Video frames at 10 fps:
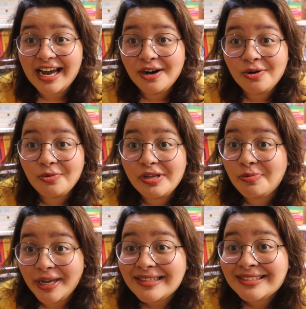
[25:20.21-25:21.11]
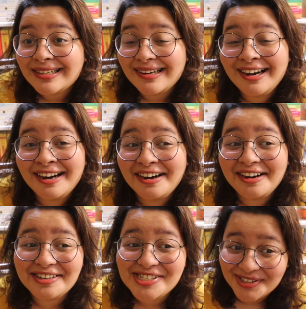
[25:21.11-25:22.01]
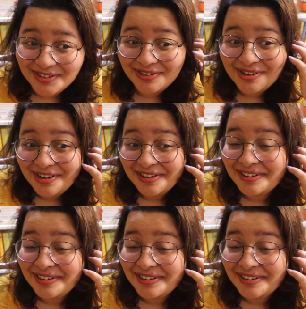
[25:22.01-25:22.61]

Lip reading: now we wait. So